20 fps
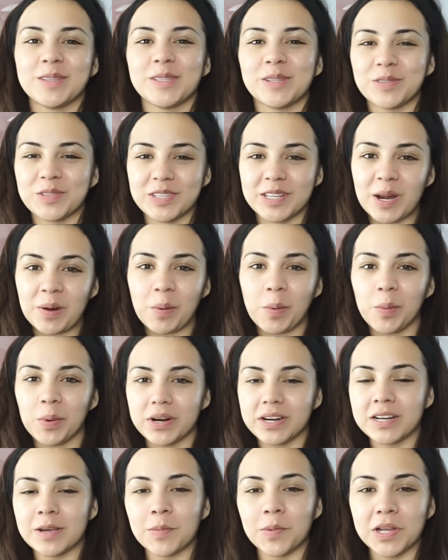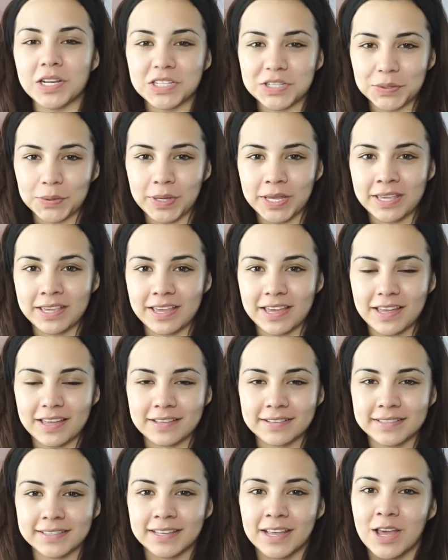So today what we're going to be doing
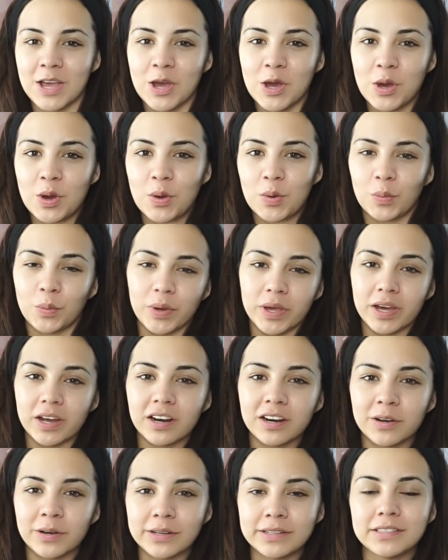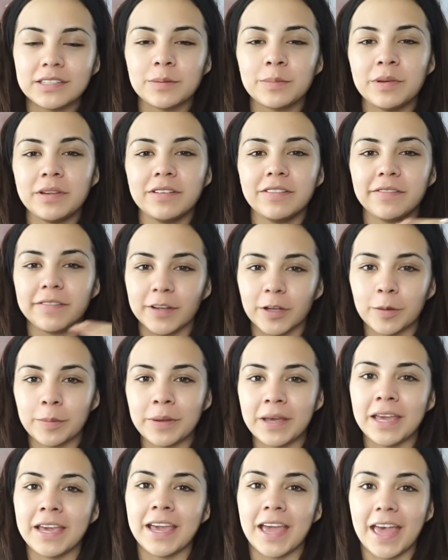is we are going to be
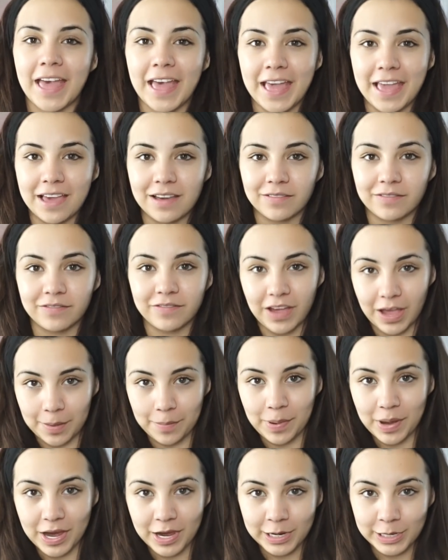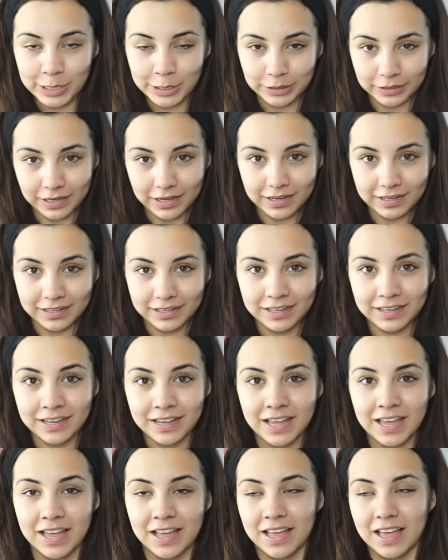filming a vampire look.
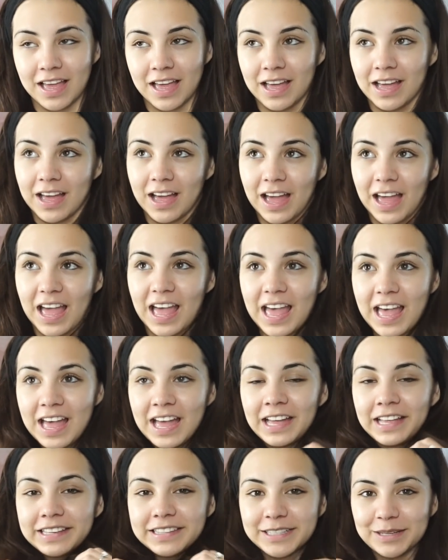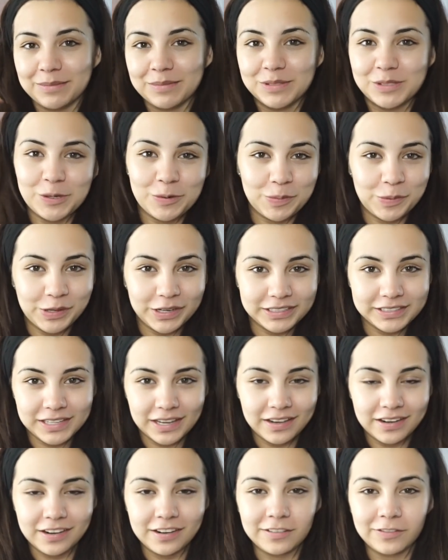And I'm super
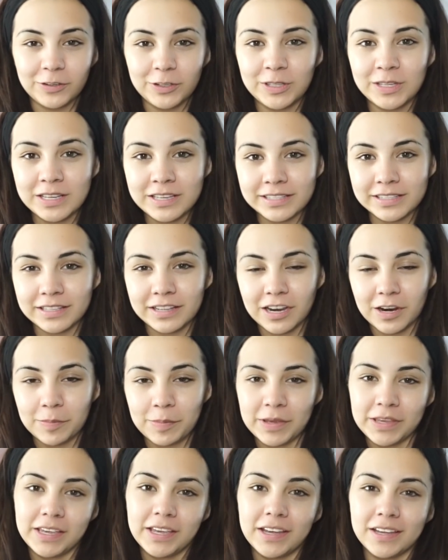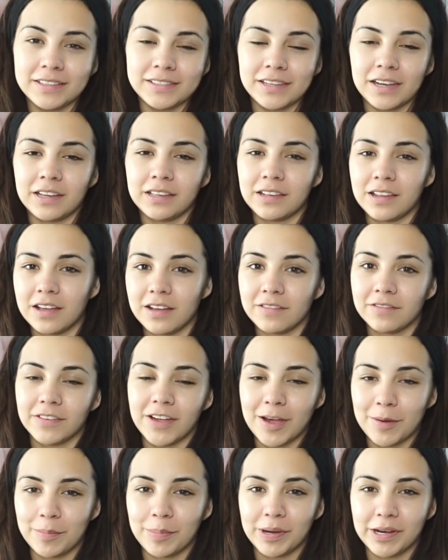excited for this look because I love
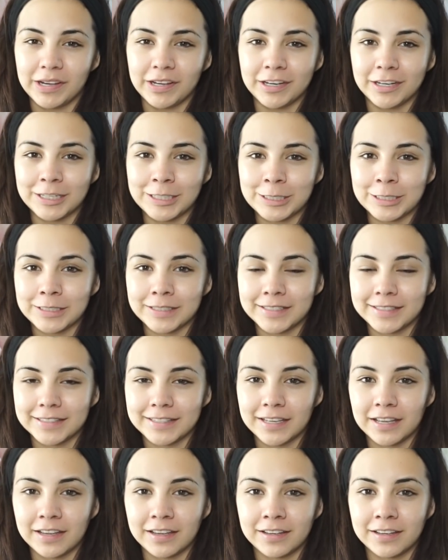vampires.